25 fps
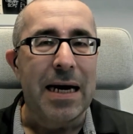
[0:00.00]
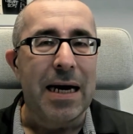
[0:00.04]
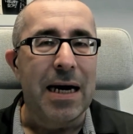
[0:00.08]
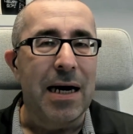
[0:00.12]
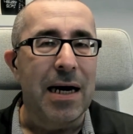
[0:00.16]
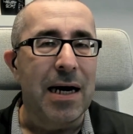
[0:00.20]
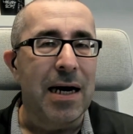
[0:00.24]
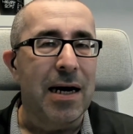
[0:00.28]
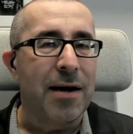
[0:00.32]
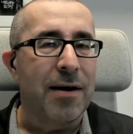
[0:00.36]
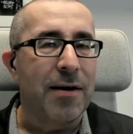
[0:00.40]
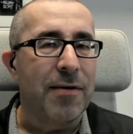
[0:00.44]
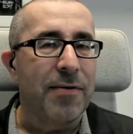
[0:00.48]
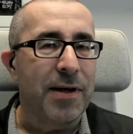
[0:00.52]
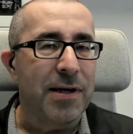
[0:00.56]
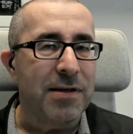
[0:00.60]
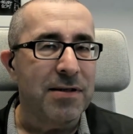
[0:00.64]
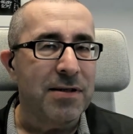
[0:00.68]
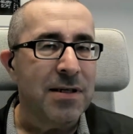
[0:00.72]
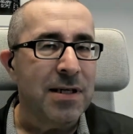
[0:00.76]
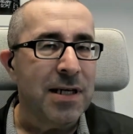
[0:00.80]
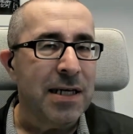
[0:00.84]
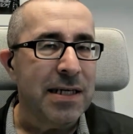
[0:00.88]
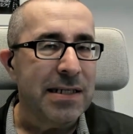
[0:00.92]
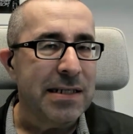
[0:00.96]
The
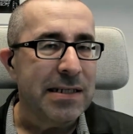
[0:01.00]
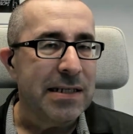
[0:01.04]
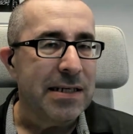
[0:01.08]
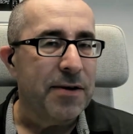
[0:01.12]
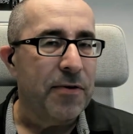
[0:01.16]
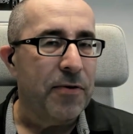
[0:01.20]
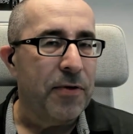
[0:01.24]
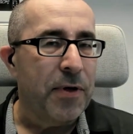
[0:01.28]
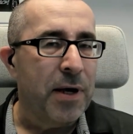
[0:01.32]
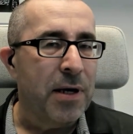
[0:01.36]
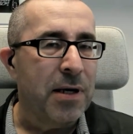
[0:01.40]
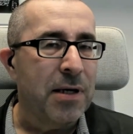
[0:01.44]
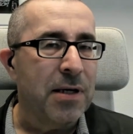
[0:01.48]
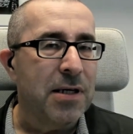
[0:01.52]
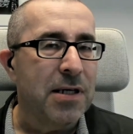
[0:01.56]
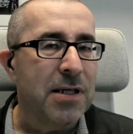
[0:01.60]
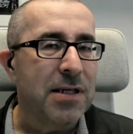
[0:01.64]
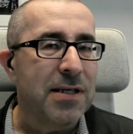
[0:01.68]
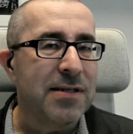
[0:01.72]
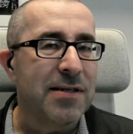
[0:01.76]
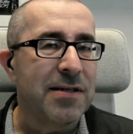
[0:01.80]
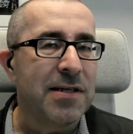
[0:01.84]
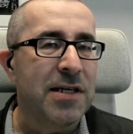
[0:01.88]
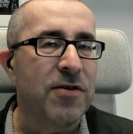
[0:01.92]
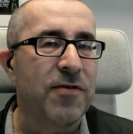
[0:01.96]
other nice thing
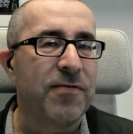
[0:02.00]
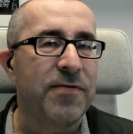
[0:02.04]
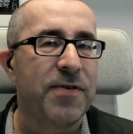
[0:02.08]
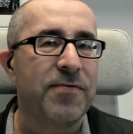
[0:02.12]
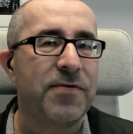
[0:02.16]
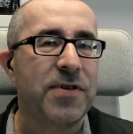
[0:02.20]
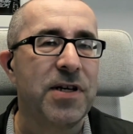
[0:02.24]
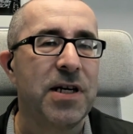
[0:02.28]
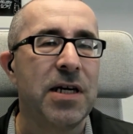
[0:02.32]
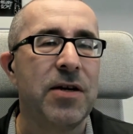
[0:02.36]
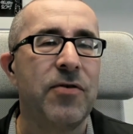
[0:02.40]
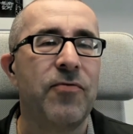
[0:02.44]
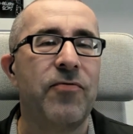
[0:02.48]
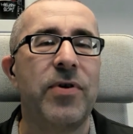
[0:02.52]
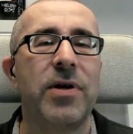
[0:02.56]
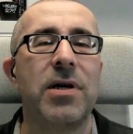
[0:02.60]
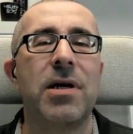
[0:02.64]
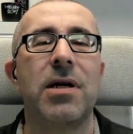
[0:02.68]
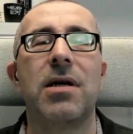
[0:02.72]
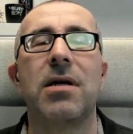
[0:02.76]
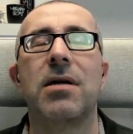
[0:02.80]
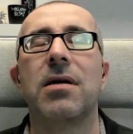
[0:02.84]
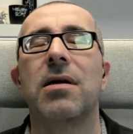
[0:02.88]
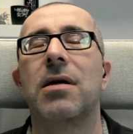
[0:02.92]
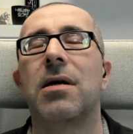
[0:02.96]
is CO15
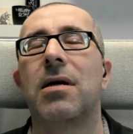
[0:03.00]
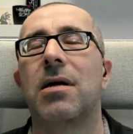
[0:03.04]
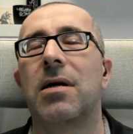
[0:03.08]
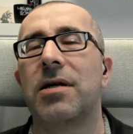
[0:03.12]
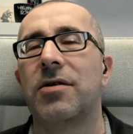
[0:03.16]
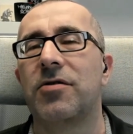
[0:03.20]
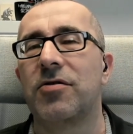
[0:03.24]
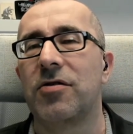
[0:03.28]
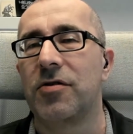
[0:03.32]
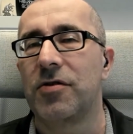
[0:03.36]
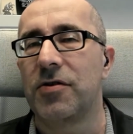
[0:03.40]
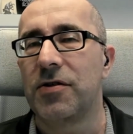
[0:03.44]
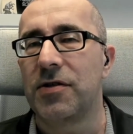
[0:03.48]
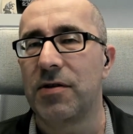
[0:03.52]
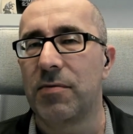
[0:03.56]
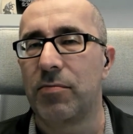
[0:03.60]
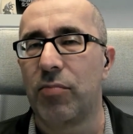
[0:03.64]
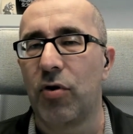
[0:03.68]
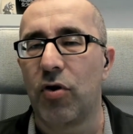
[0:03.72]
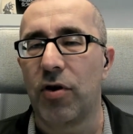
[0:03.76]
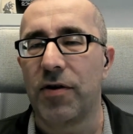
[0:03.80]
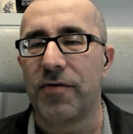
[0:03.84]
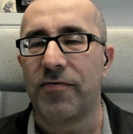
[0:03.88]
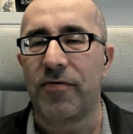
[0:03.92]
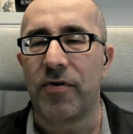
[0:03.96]
will introduce
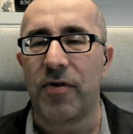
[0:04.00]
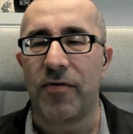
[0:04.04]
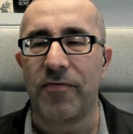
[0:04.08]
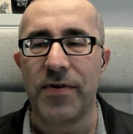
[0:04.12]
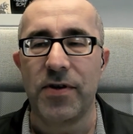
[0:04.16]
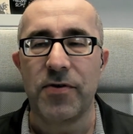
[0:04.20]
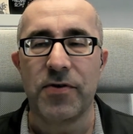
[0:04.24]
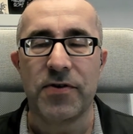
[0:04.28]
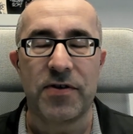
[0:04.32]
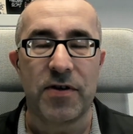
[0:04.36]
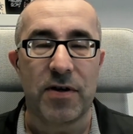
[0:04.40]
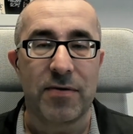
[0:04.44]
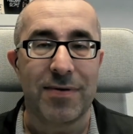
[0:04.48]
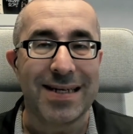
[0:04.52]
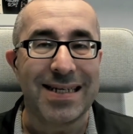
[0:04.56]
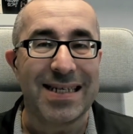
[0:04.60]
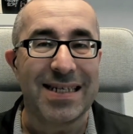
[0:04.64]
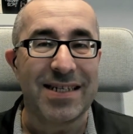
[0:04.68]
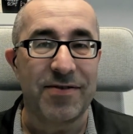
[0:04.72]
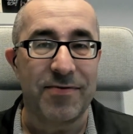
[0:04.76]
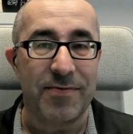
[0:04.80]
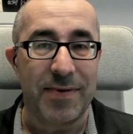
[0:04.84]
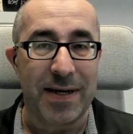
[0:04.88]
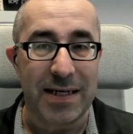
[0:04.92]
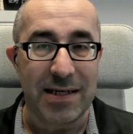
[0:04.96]
support for Windows Server
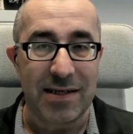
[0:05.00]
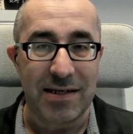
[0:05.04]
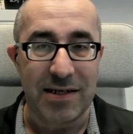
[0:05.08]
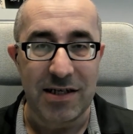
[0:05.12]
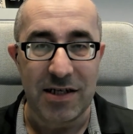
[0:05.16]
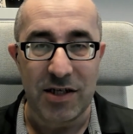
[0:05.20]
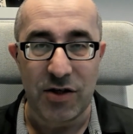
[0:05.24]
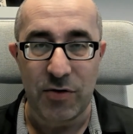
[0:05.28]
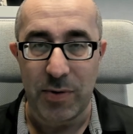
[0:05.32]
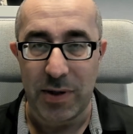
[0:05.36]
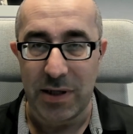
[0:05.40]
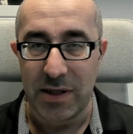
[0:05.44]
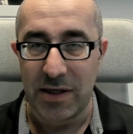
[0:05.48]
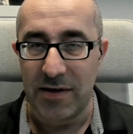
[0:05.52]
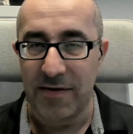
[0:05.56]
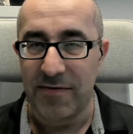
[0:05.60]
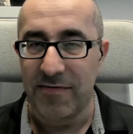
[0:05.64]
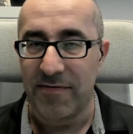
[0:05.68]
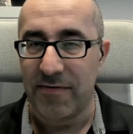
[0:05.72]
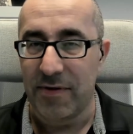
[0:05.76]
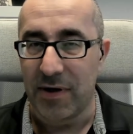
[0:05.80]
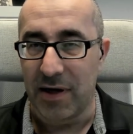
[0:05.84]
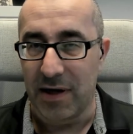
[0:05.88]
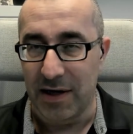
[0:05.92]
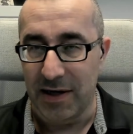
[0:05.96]

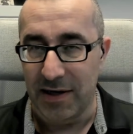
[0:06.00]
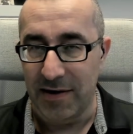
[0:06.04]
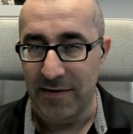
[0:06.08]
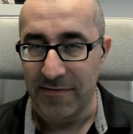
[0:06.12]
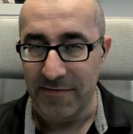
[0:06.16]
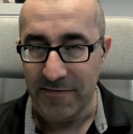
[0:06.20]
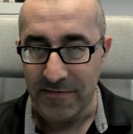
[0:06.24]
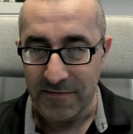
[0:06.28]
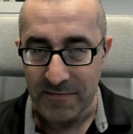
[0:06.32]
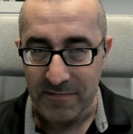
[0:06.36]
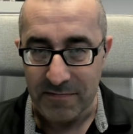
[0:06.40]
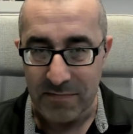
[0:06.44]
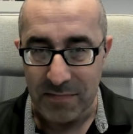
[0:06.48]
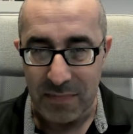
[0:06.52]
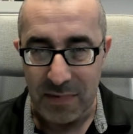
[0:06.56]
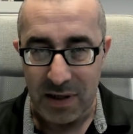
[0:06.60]
2025.